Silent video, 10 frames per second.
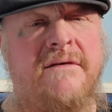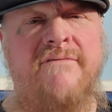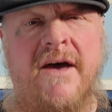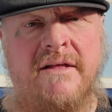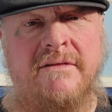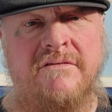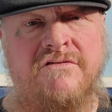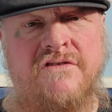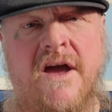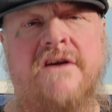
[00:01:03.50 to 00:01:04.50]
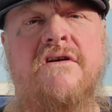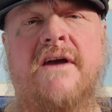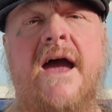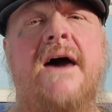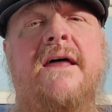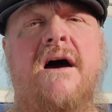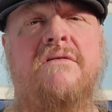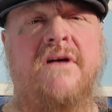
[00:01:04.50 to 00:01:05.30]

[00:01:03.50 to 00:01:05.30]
the vet check your cat out.